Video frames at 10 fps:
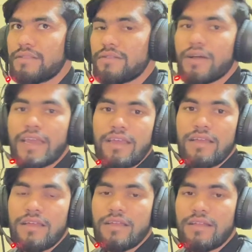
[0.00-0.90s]
Okay,
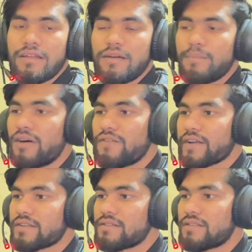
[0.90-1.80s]

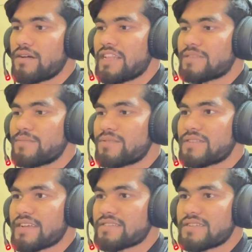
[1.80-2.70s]
perfect. Now let's move to the
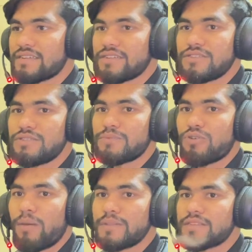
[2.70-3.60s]
next thing. You have to
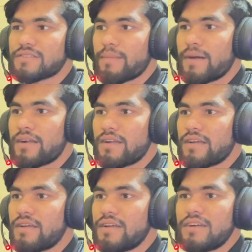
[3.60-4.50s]
copy this command
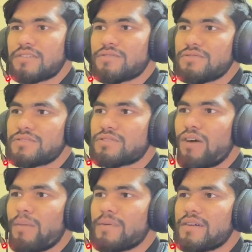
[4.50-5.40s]
to
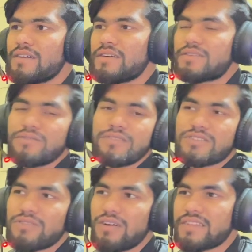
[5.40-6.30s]

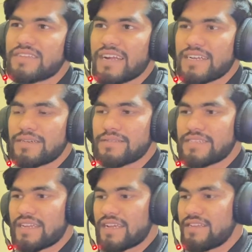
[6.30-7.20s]
install the React Native
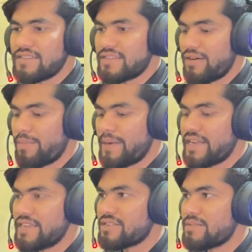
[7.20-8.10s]
CLI. Open
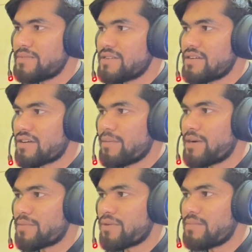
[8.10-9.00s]
any terminal or
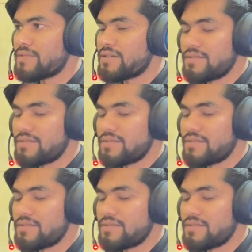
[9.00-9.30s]
command prompt.